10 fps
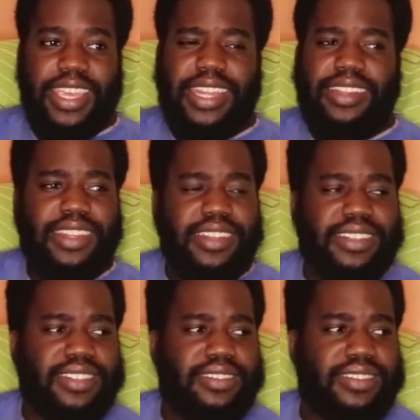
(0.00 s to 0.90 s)
he
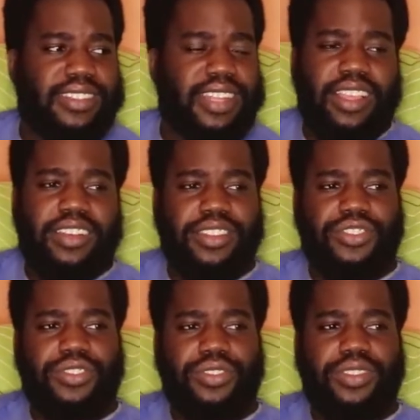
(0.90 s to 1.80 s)
didn't tell her the
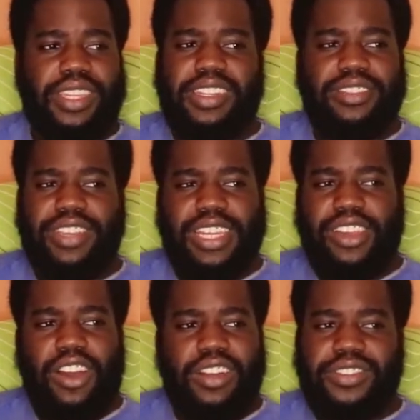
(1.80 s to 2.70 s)
truth. He didn't
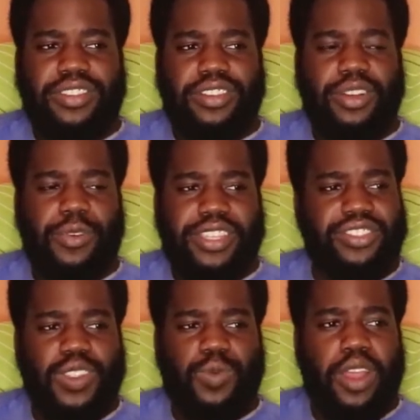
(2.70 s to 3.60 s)
really answer her
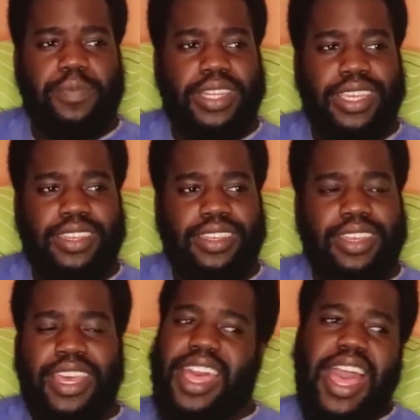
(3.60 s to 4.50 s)
questions properly.
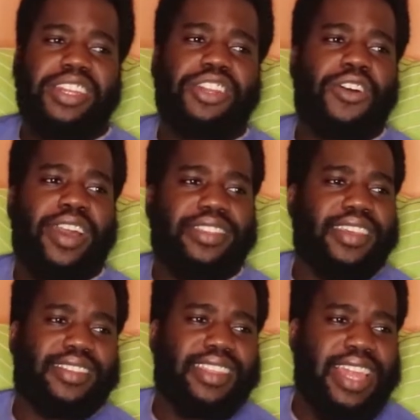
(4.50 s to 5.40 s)
I don't know, I
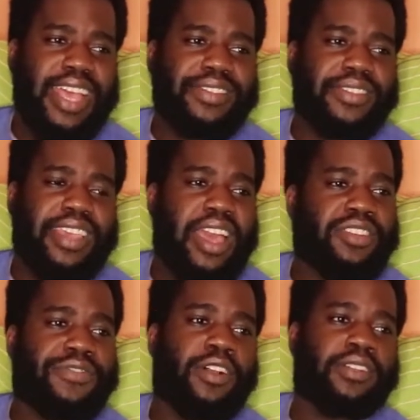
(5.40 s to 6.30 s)
think the lasso's kind
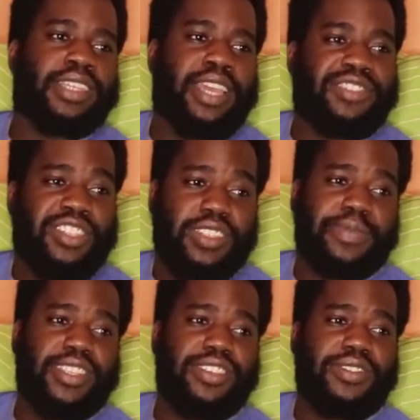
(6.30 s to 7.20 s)
of faulty after she's
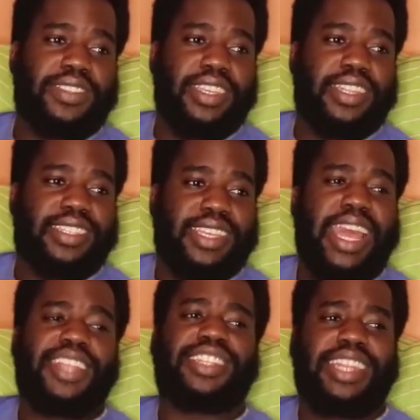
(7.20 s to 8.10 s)
been using it to
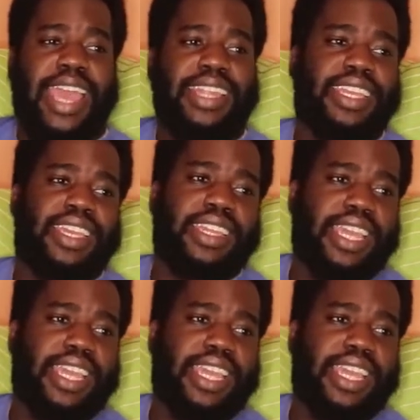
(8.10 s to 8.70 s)
catch lightning in